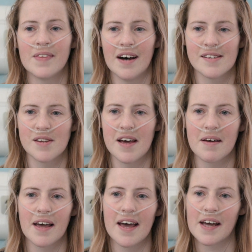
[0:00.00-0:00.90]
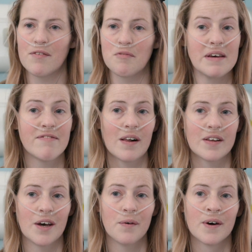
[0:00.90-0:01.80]
as it gives me
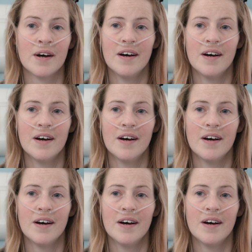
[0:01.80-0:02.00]
value